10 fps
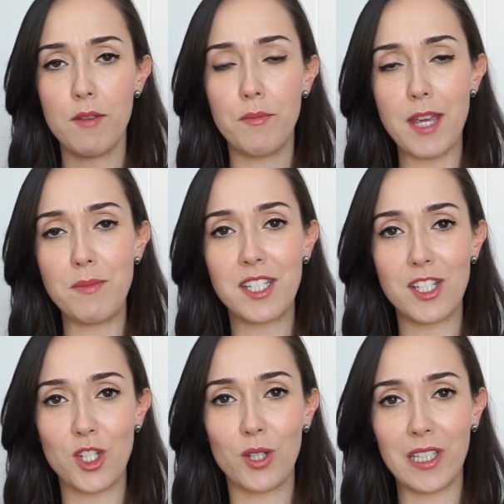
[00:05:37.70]
babies
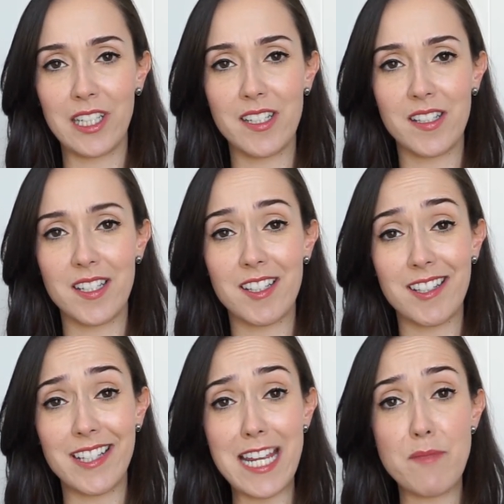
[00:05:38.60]
and toddlers
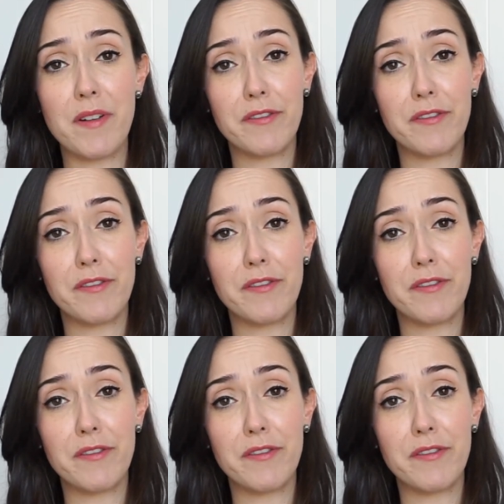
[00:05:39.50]
sleep